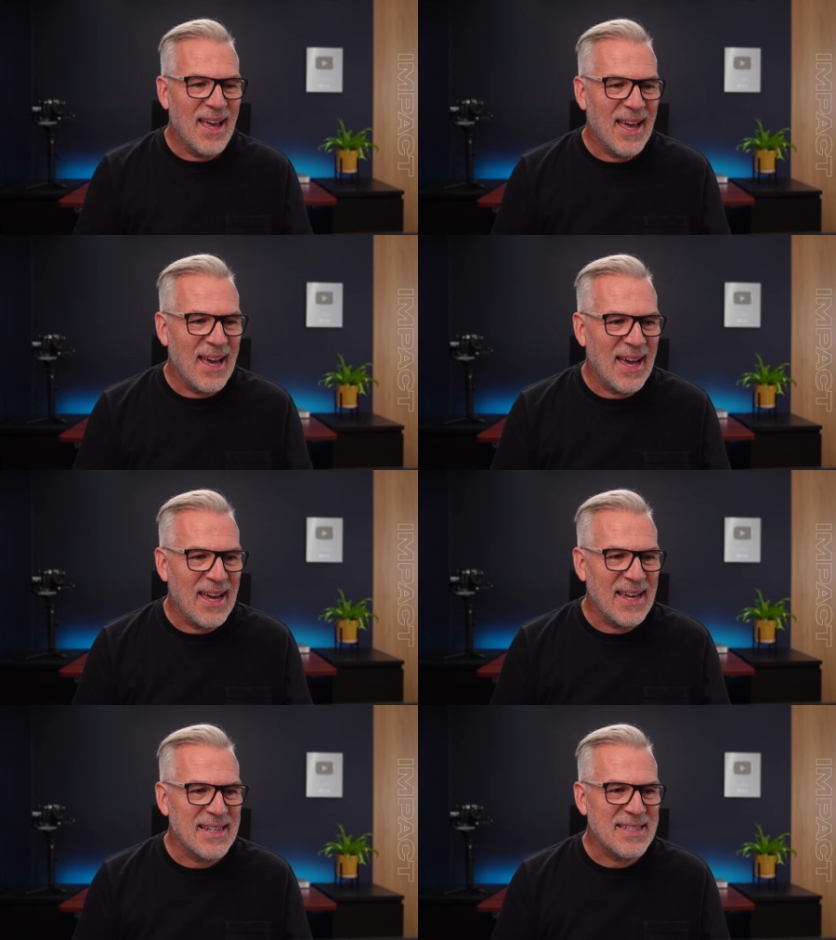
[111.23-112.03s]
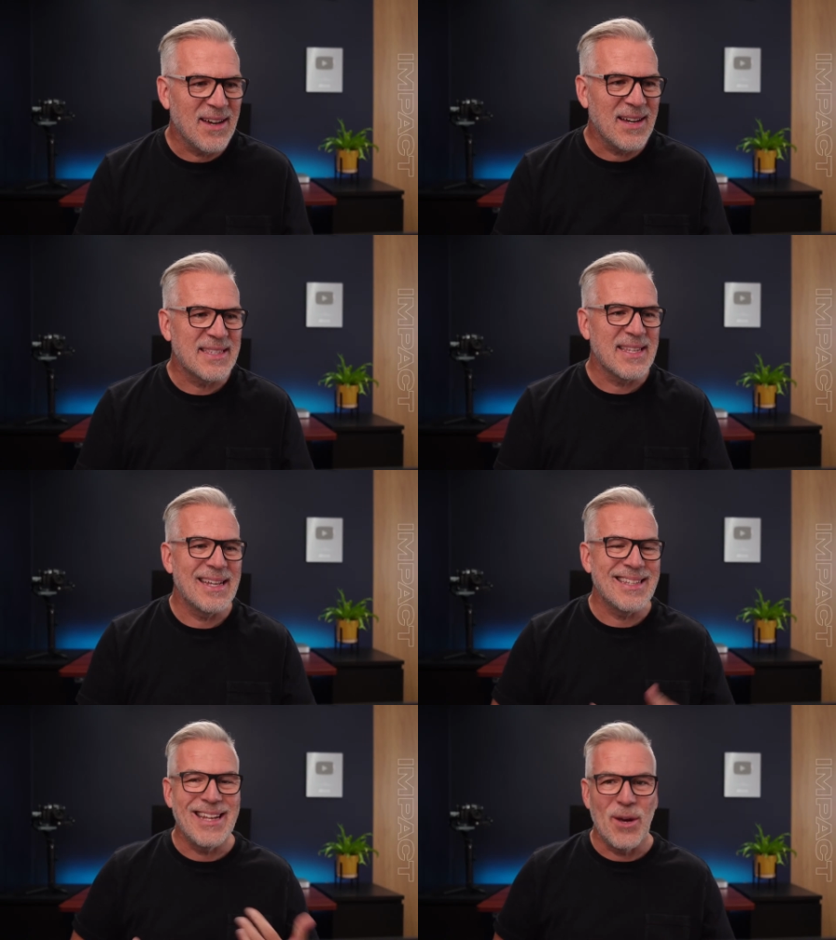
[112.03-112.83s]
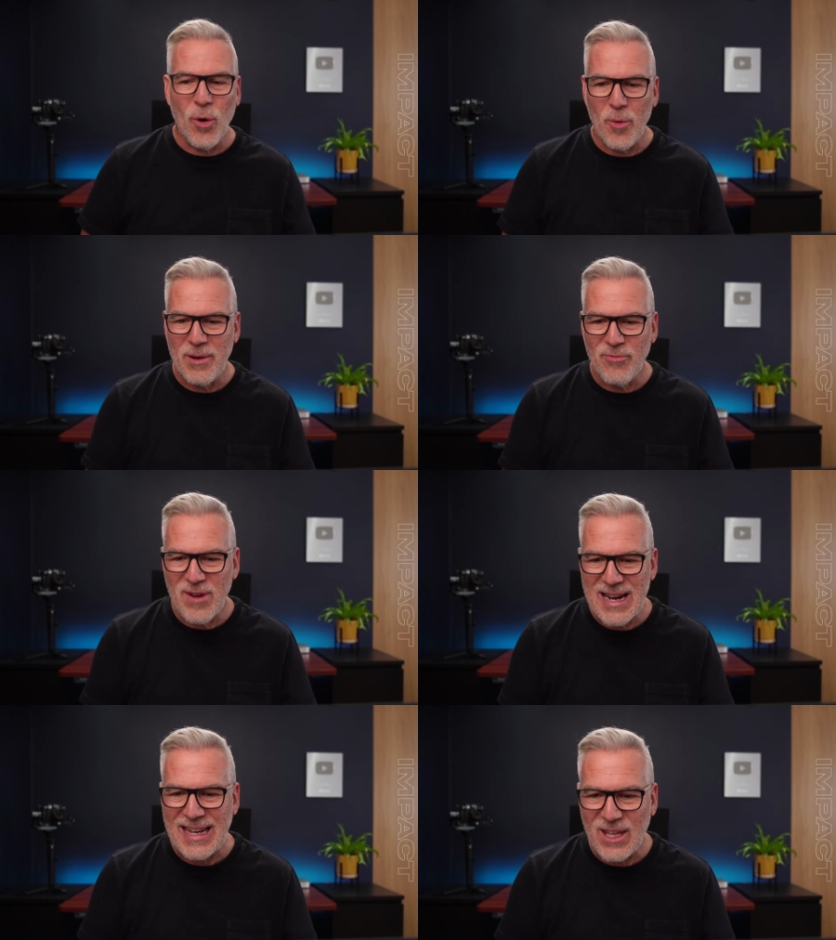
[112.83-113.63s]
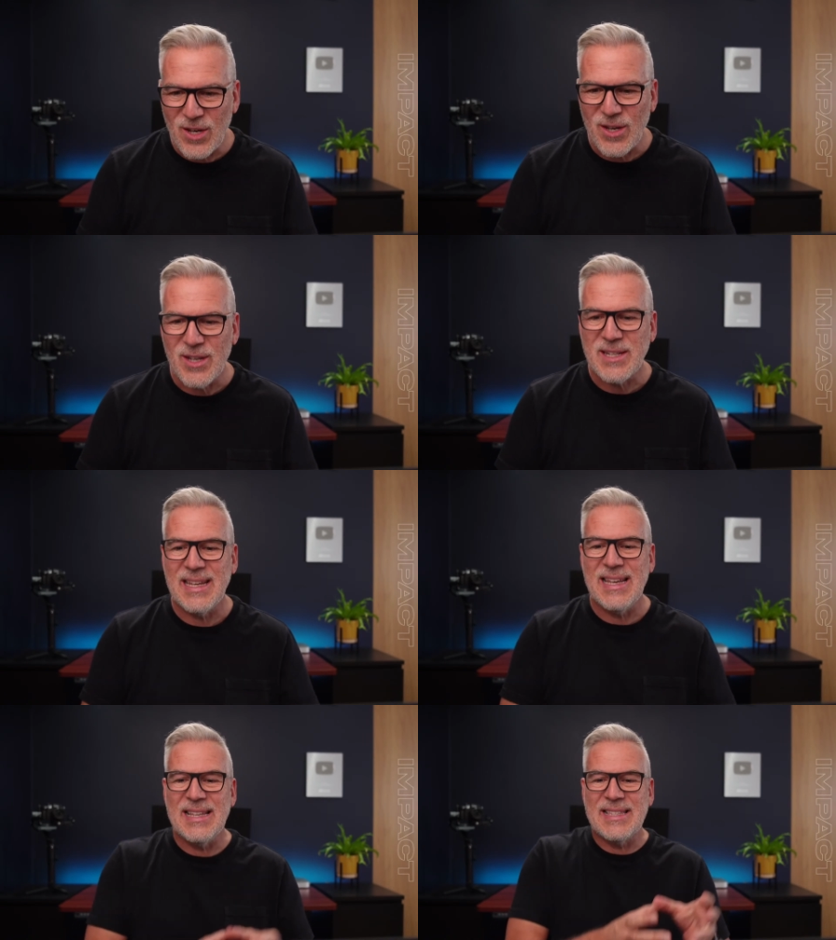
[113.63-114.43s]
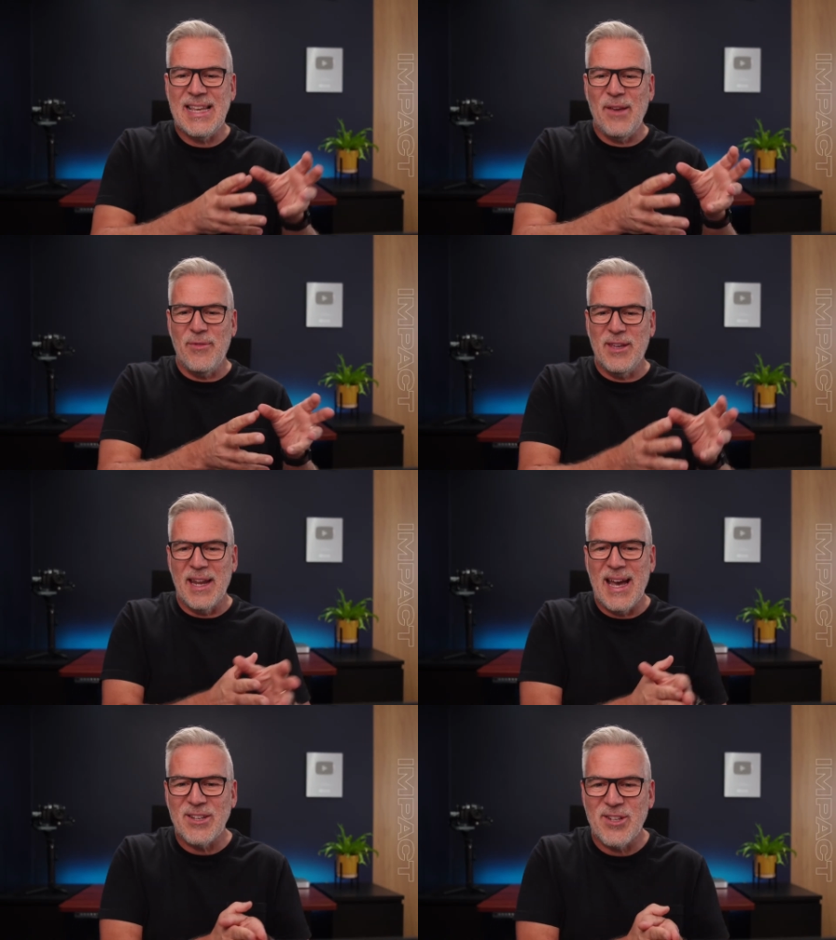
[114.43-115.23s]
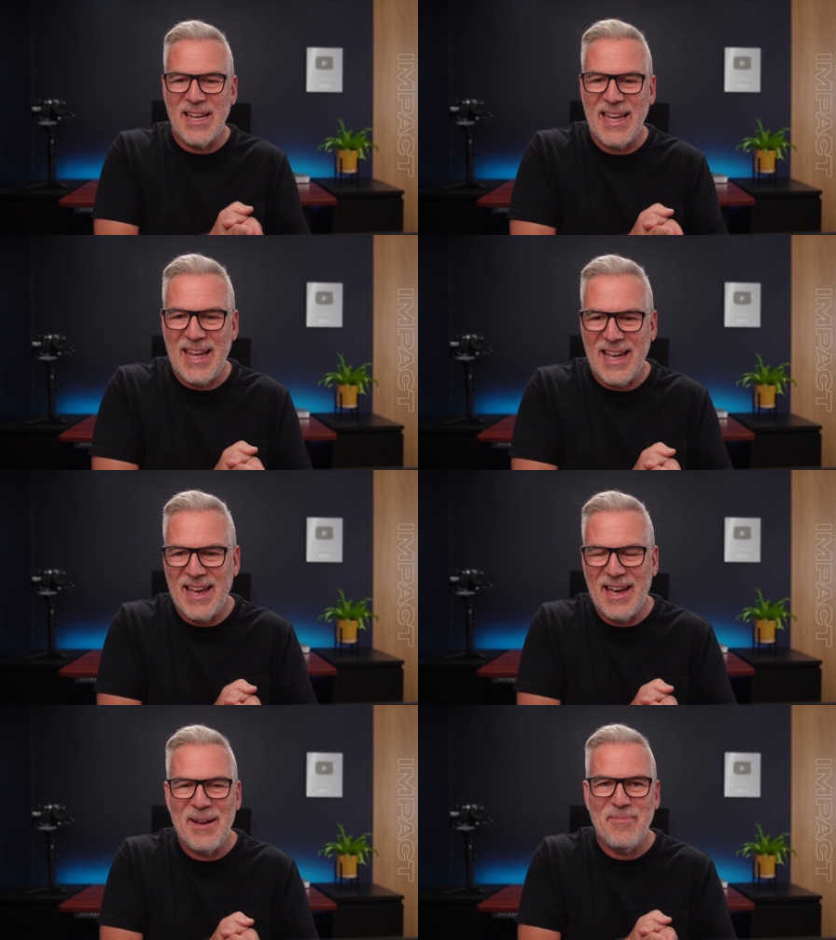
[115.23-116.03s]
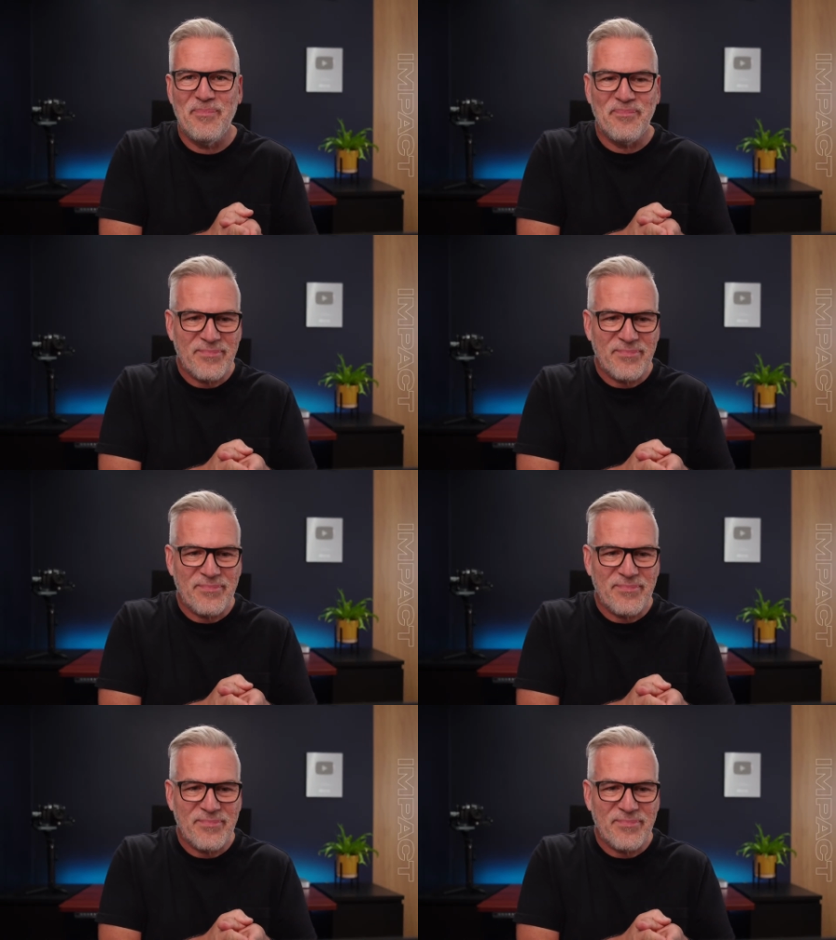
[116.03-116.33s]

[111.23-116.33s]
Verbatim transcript: And I said, you know, what would be really good is if you could actually... Um,